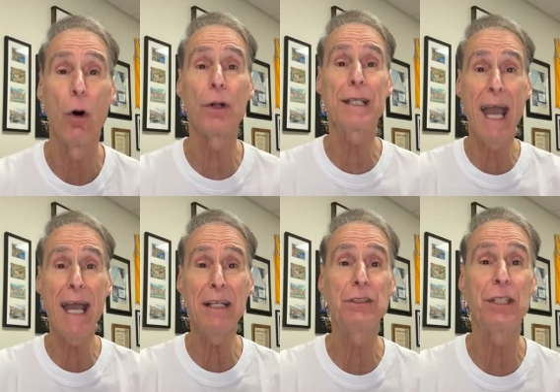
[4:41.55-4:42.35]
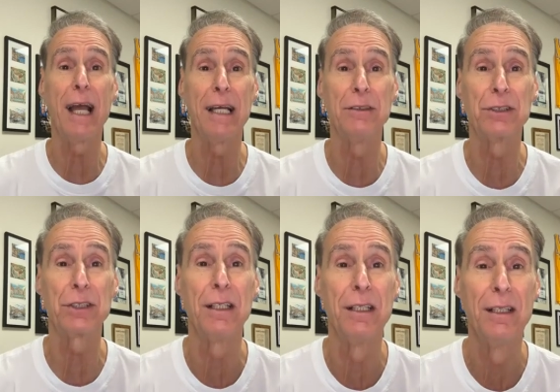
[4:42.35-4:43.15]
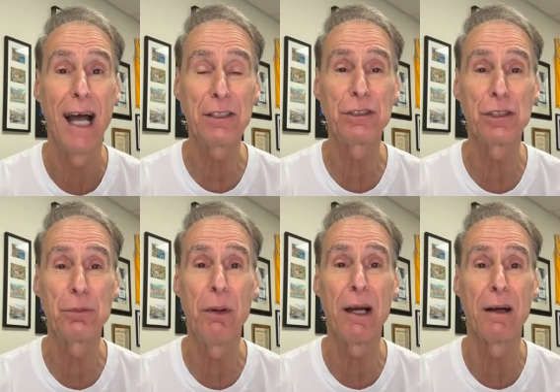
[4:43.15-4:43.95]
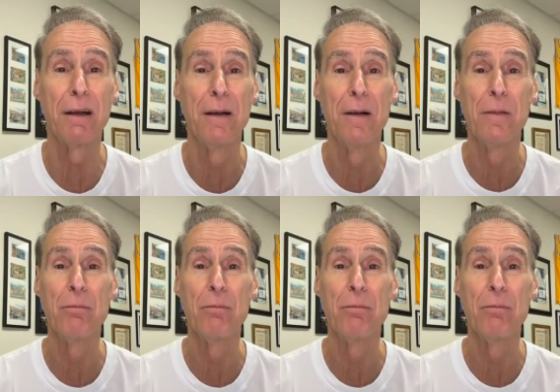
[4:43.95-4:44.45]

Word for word: or can change. That's despair.